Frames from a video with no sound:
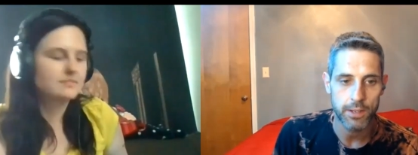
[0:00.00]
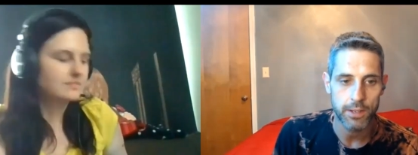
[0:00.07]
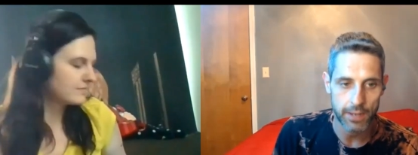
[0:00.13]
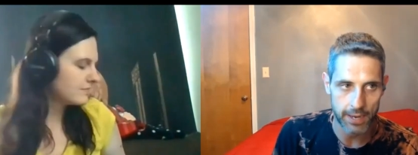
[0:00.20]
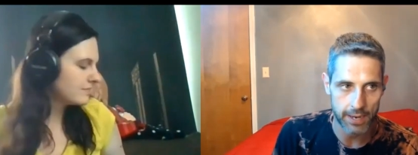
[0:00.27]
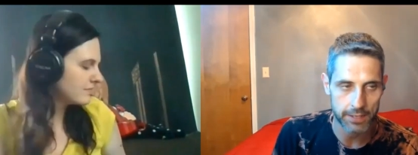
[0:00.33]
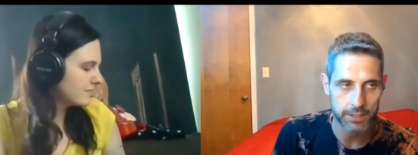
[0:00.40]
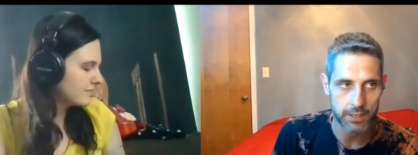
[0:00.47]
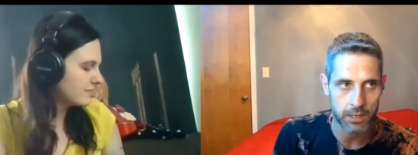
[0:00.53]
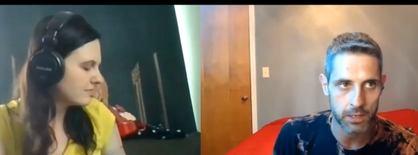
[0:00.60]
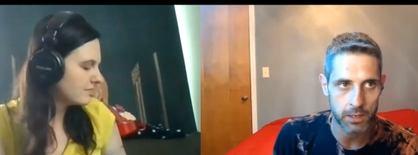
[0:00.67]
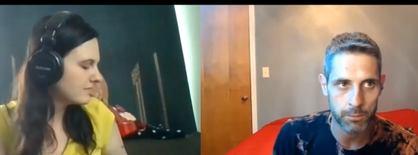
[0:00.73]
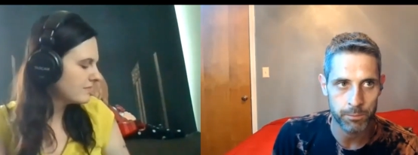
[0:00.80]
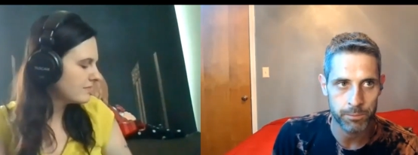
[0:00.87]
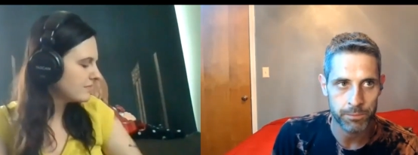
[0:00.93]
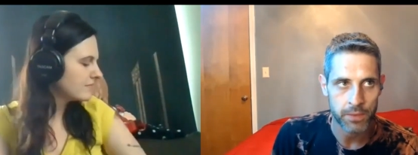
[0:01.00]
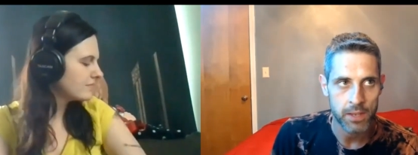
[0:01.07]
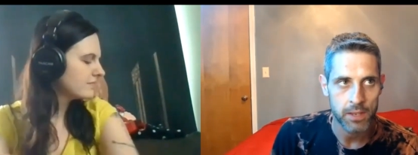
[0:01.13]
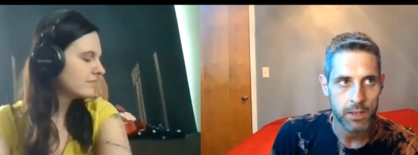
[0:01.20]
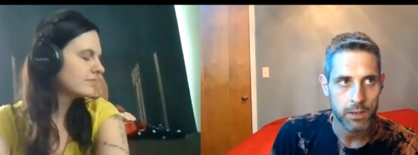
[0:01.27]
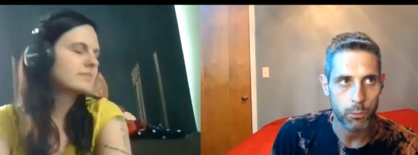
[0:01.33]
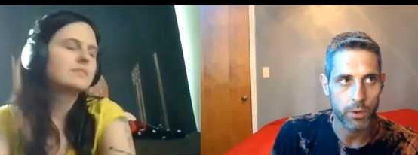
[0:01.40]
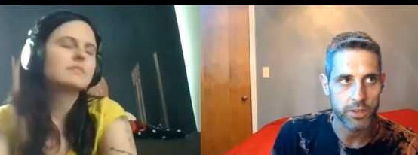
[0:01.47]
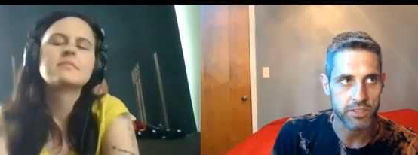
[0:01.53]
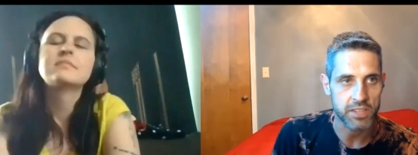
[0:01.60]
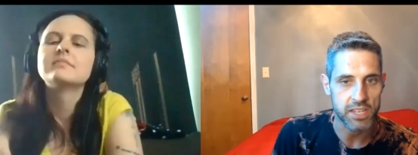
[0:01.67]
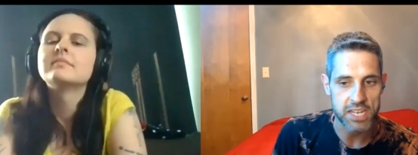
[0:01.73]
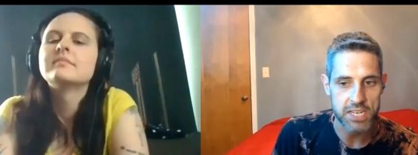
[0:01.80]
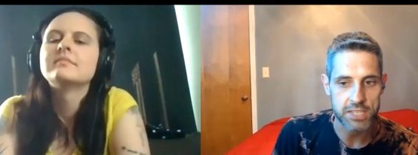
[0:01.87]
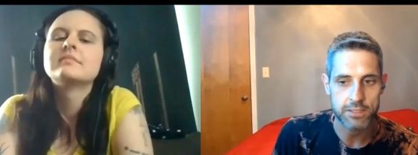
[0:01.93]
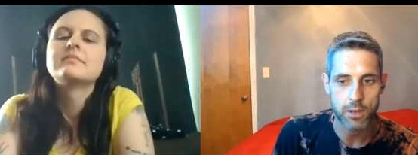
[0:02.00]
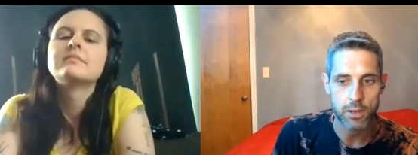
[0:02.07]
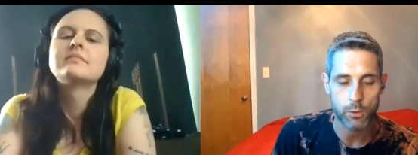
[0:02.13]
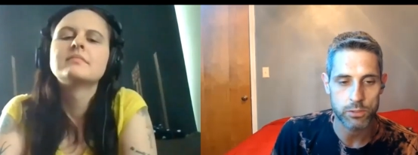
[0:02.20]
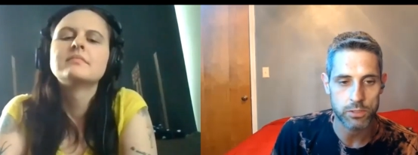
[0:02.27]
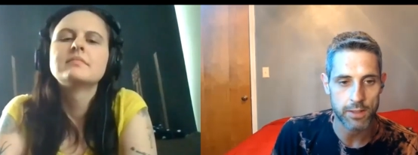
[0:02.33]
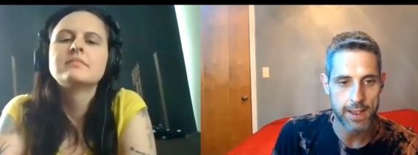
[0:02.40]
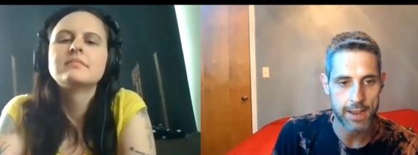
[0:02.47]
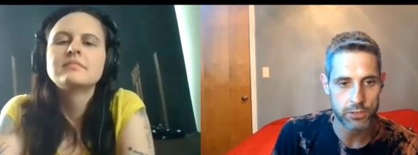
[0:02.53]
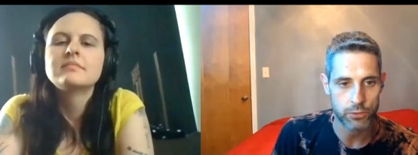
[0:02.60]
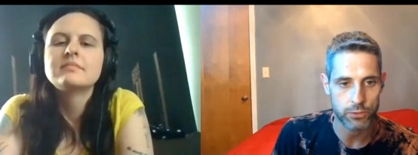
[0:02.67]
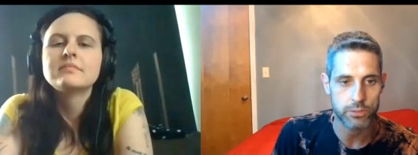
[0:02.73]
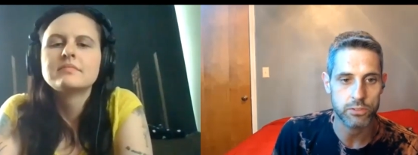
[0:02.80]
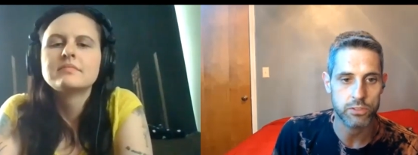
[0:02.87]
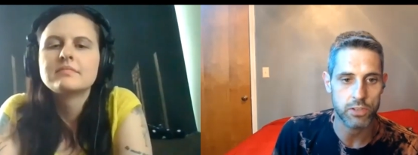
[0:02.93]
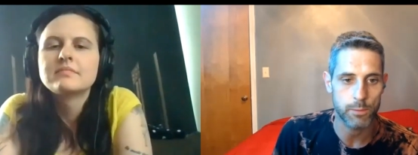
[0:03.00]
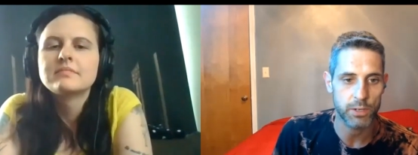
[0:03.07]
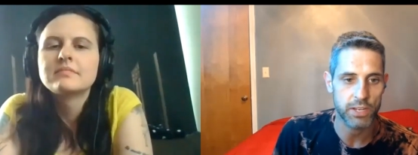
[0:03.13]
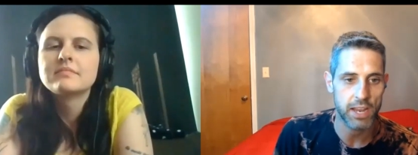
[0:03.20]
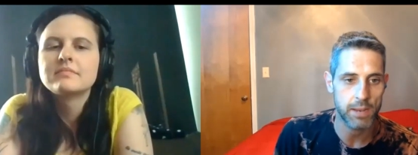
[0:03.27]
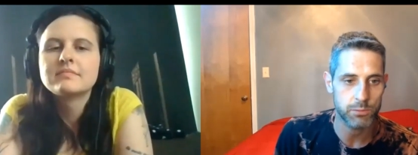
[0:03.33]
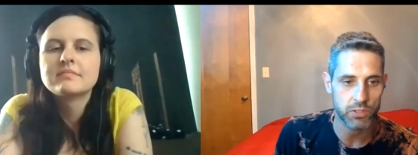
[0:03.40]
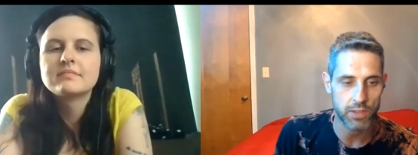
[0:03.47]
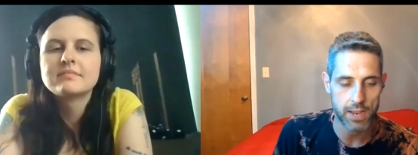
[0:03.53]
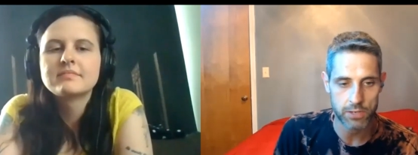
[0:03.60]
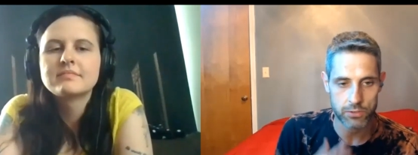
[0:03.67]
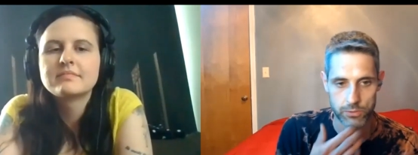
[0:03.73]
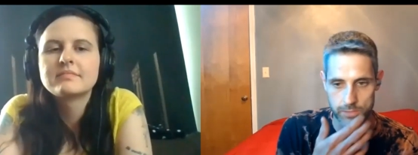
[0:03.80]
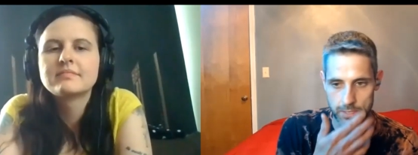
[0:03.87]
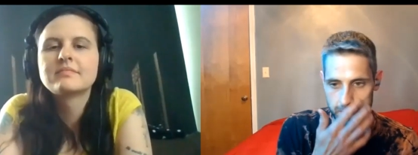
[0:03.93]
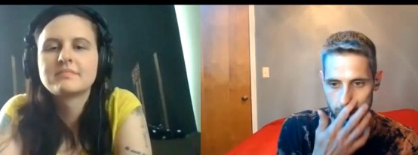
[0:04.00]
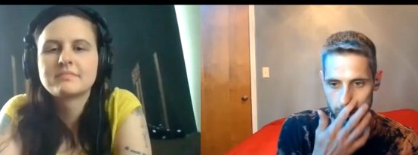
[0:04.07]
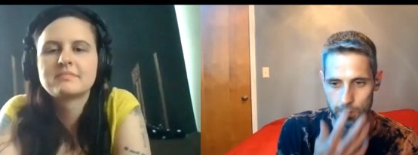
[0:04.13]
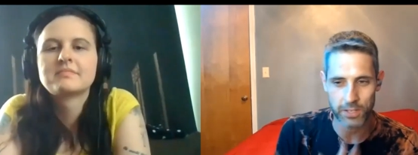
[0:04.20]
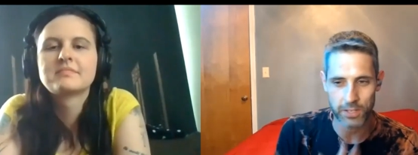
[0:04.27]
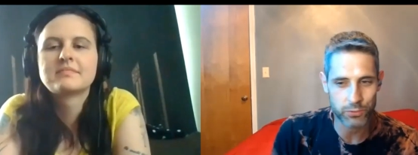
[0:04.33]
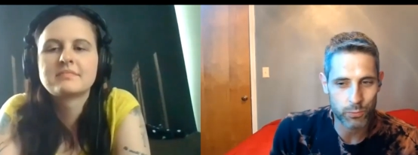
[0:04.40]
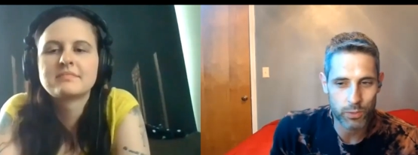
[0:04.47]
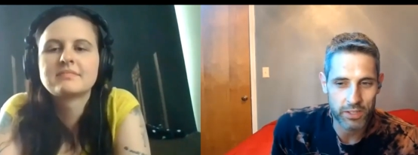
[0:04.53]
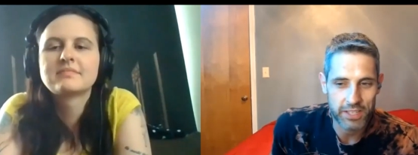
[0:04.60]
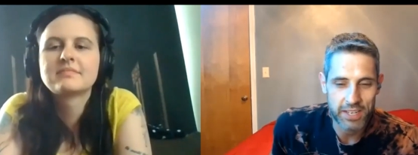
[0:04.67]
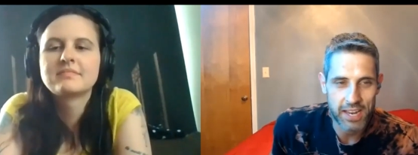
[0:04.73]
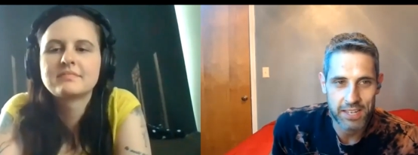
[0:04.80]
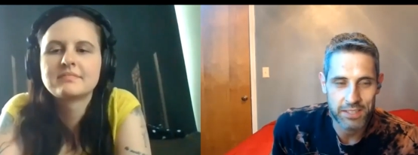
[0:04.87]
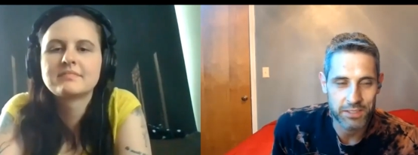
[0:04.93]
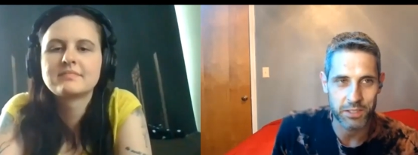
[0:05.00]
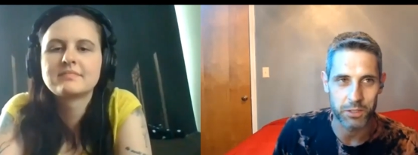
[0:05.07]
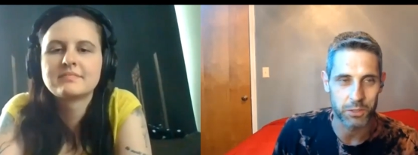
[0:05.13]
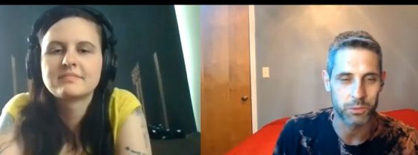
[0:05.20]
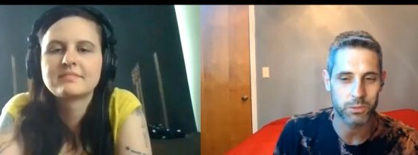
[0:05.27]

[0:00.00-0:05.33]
Speaker 1: And mm-hmm. um, what is the East Coast slashers, the summer camp slashers that no one else really can do.